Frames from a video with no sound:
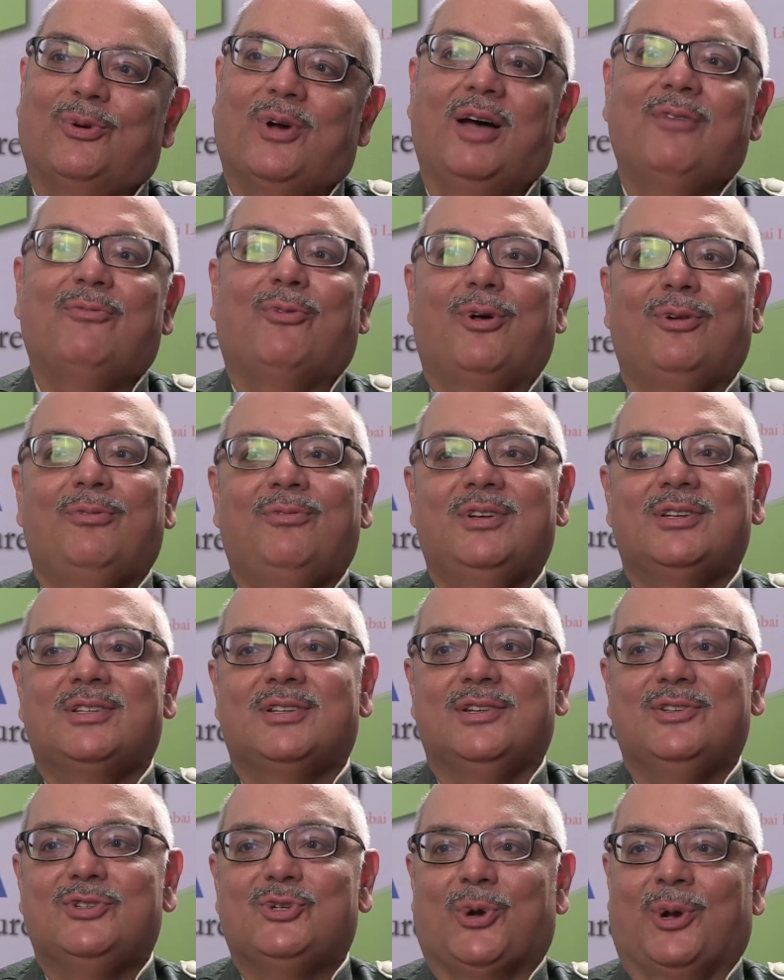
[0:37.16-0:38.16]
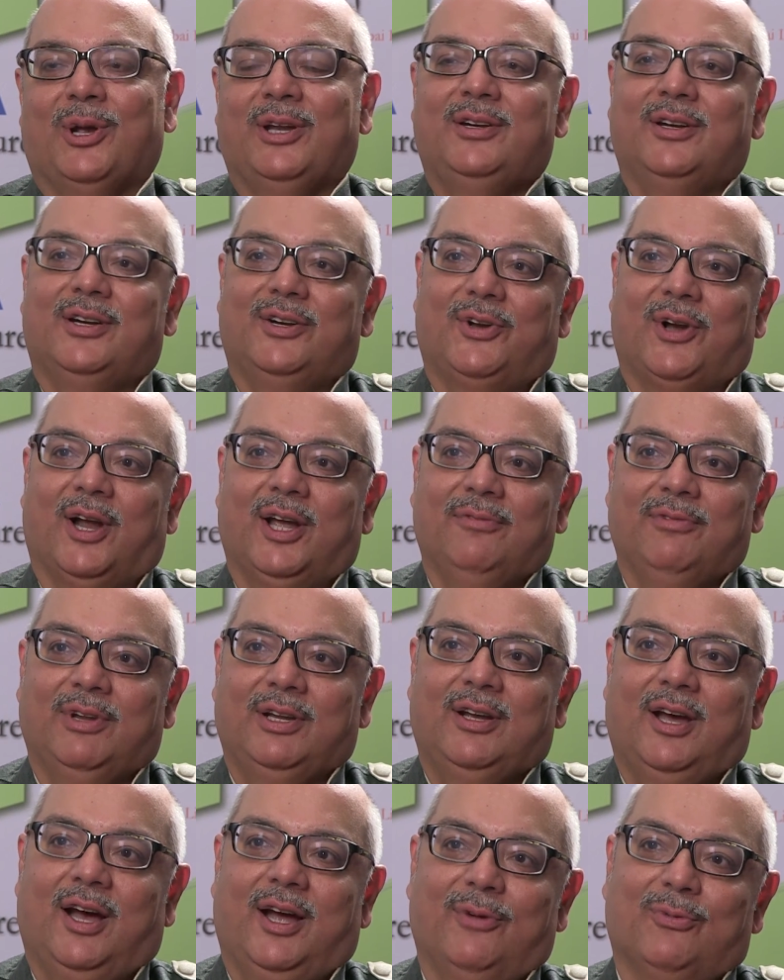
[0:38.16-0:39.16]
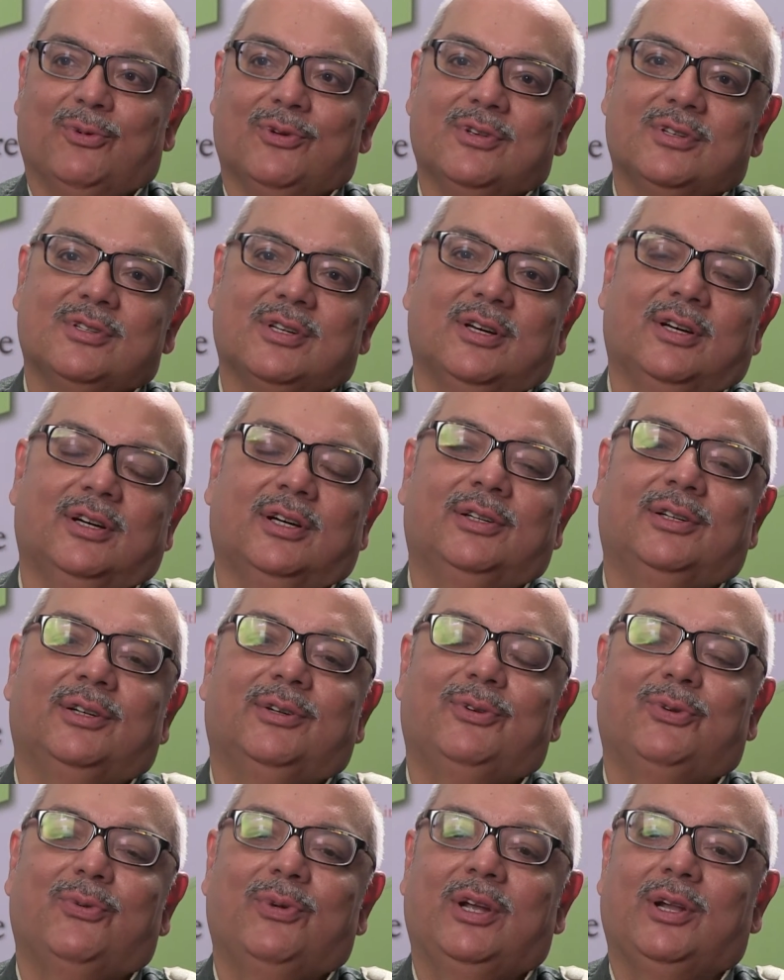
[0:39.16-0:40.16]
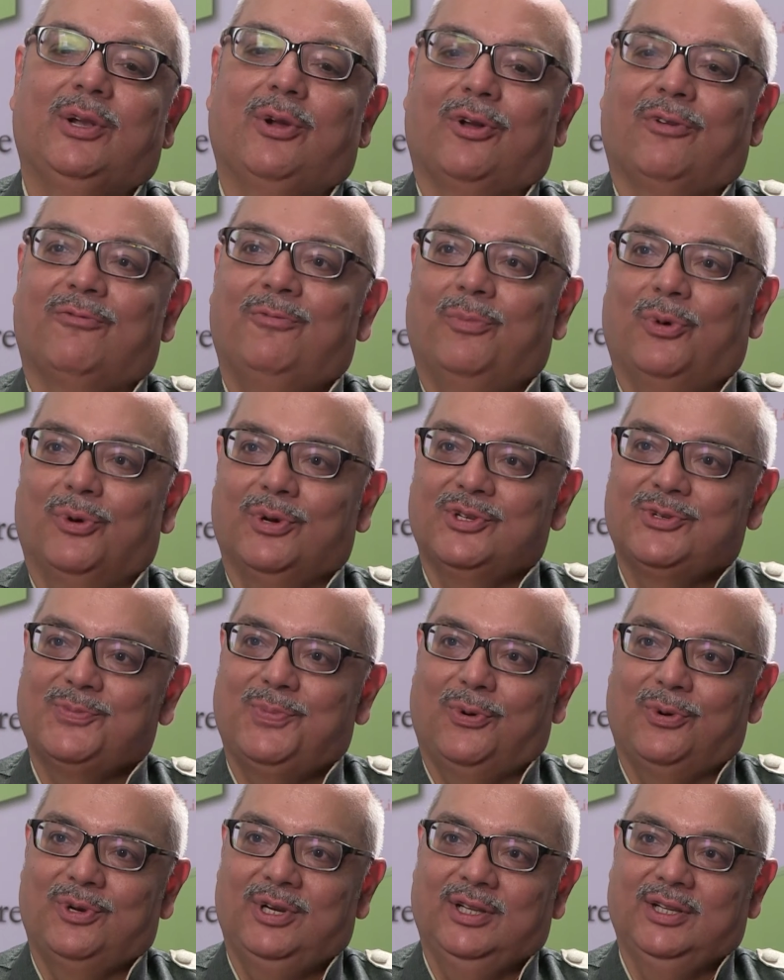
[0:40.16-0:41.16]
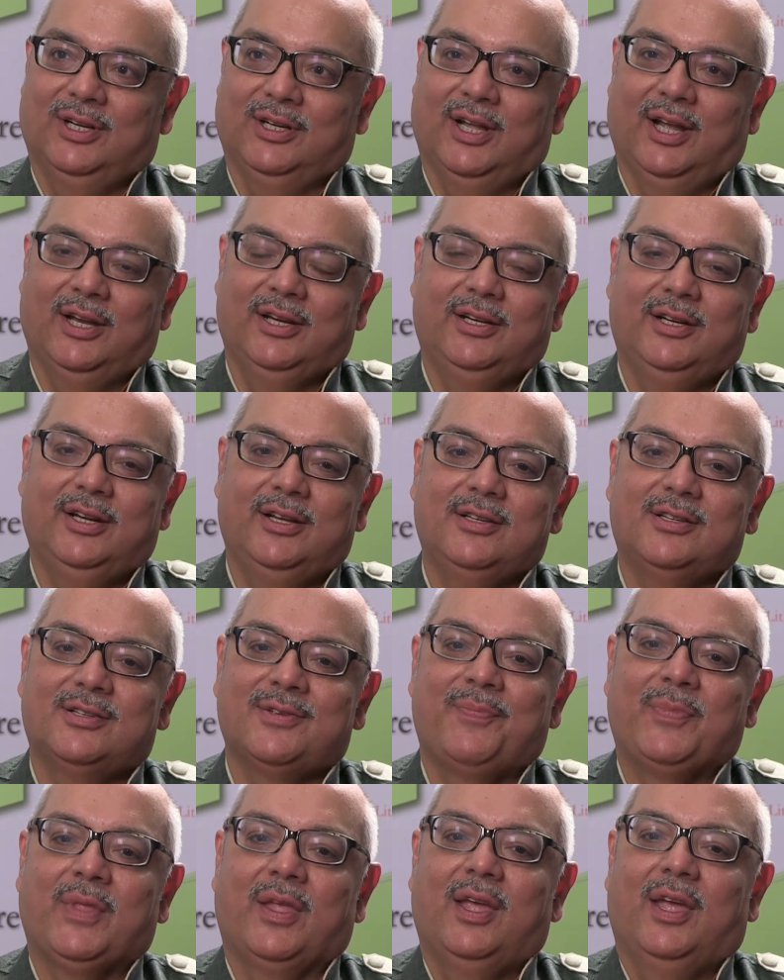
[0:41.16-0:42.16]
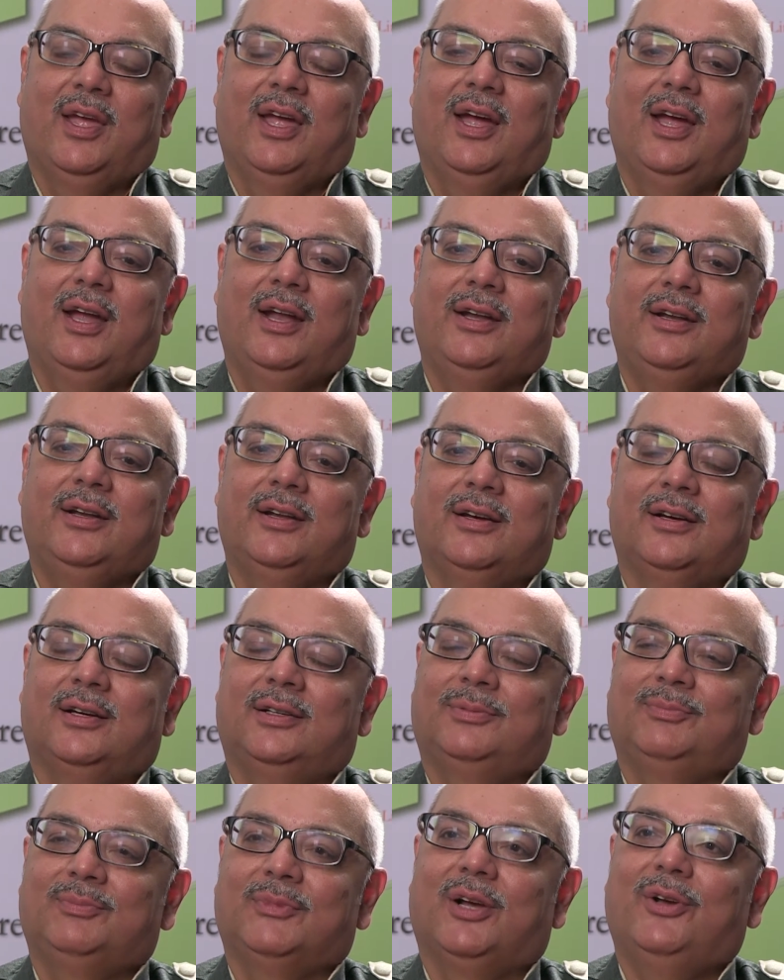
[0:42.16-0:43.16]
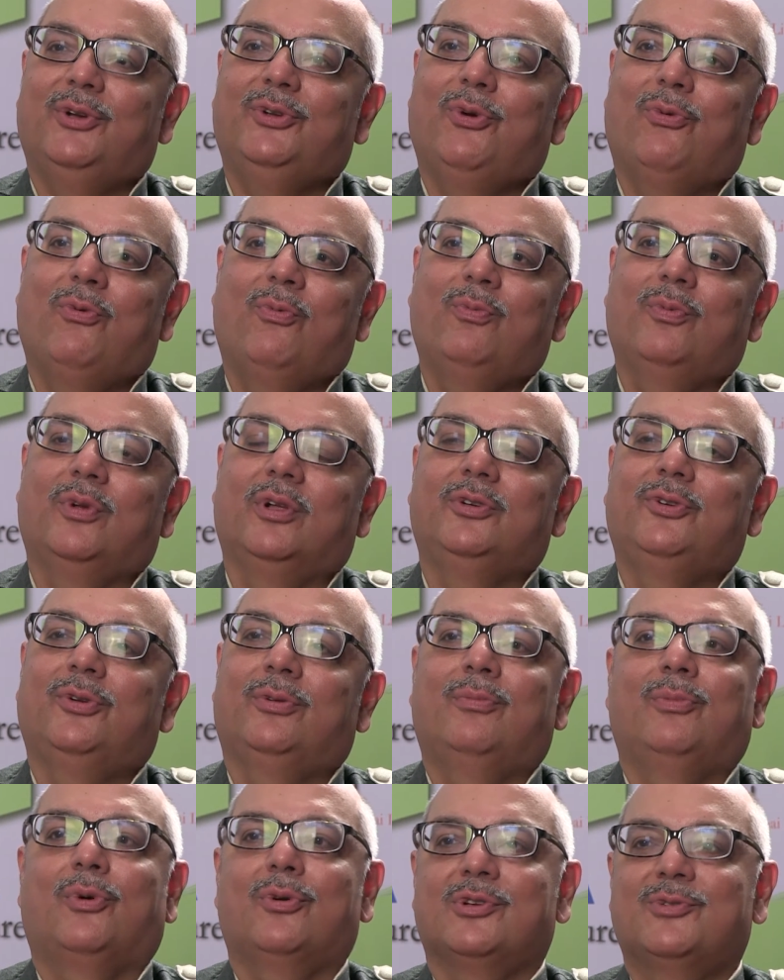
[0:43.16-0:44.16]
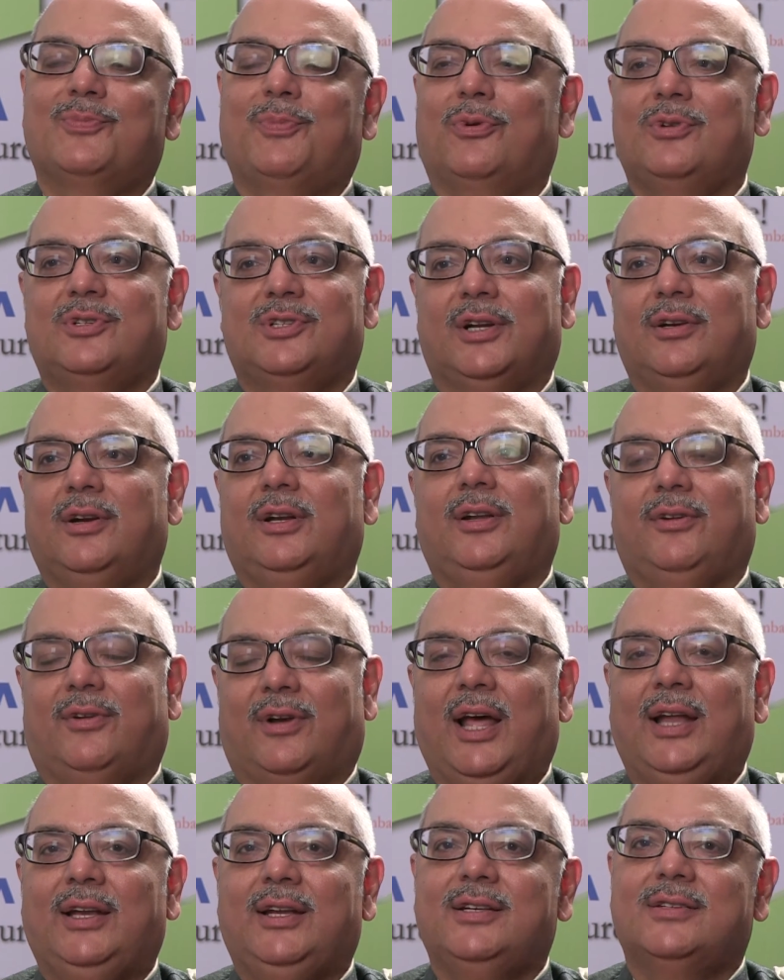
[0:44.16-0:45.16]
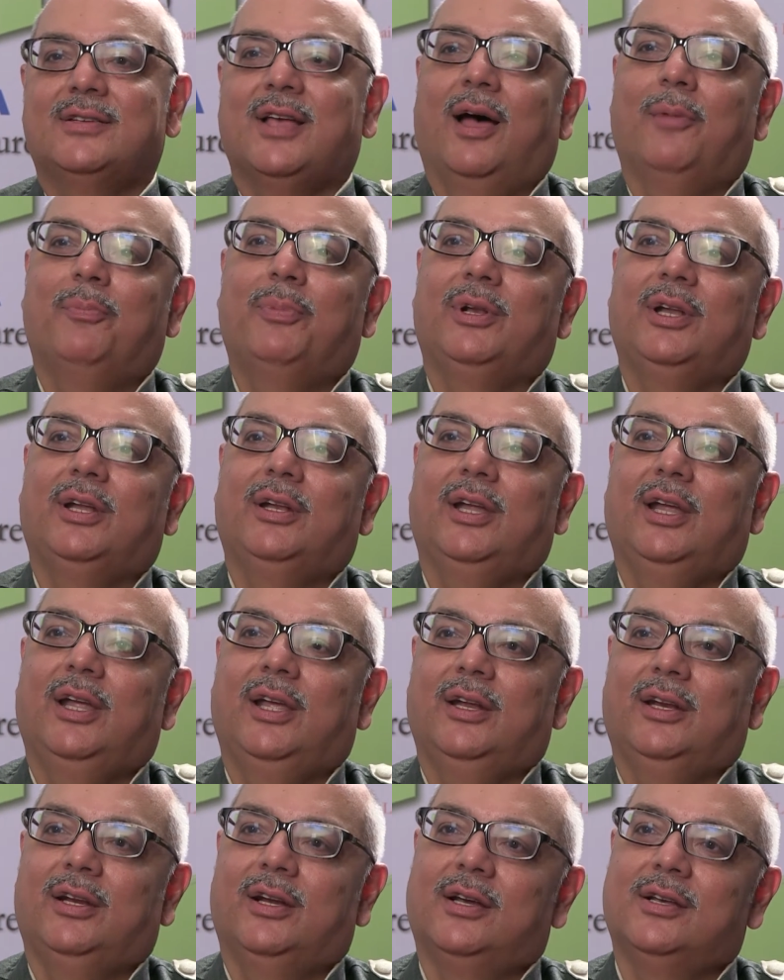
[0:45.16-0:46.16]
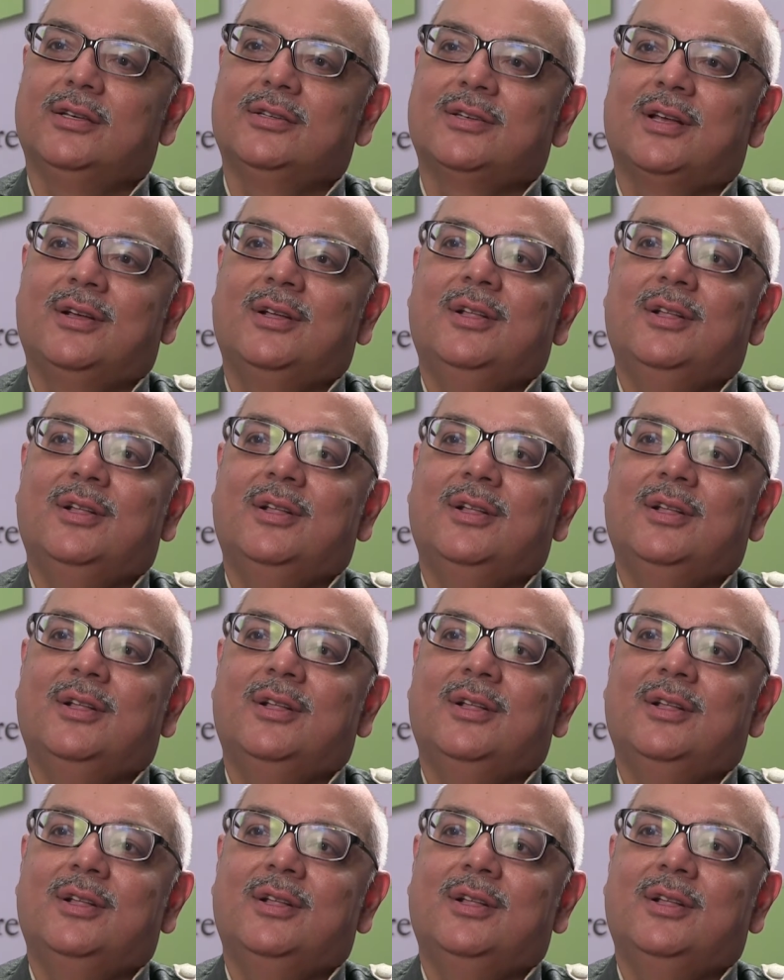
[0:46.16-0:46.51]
I've always enjoyed driving. I was doing a lot of motorsport in the 90s. And you know, motorsport generally rallies happen in areas